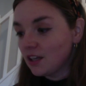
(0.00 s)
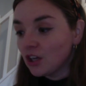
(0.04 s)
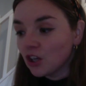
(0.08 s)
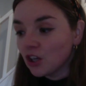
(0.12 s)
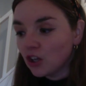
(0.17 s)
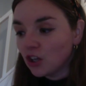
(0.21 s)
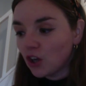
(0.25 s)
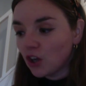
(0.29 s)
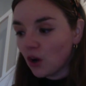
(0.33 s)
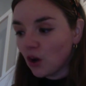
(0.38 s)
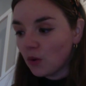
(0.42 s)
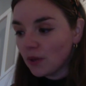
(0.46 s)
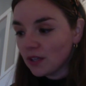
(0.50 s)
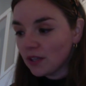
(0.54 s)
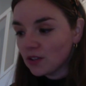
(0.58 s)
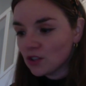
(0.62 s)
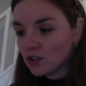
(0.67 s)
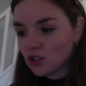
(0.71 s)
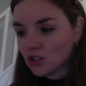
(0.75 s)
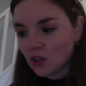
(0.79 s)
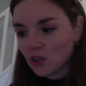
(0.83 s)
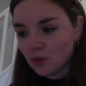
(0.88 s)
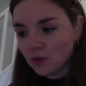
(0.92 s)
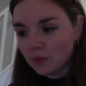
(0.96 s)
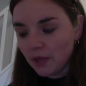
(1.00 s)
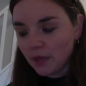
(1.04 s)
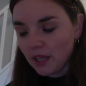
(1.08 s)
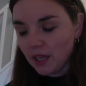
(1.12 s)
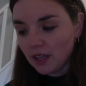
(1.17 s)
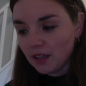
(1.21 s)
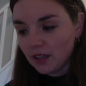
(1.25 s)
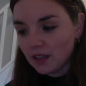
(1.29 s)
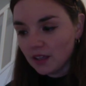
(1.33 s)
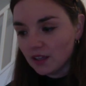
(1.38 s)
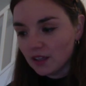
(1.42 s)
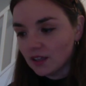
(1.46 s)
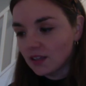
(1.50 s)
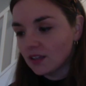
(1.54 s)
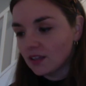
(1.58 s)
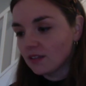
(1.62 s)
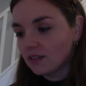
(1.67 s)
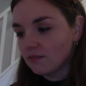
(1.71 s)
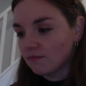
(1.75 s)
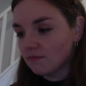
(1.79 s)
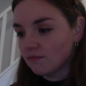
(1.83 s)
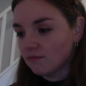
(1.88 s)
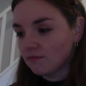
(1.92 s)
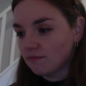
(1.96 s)
going shopping?
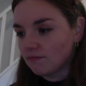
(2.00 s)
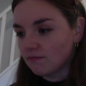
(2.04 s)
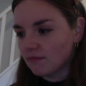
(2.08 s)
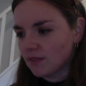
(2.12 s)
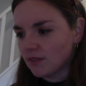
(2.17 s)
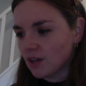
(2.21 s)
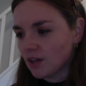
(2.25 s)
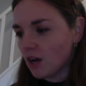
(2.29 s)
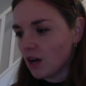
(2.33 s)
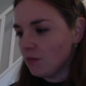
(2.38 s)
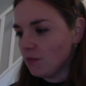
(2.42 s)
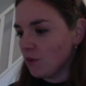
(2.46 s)
Come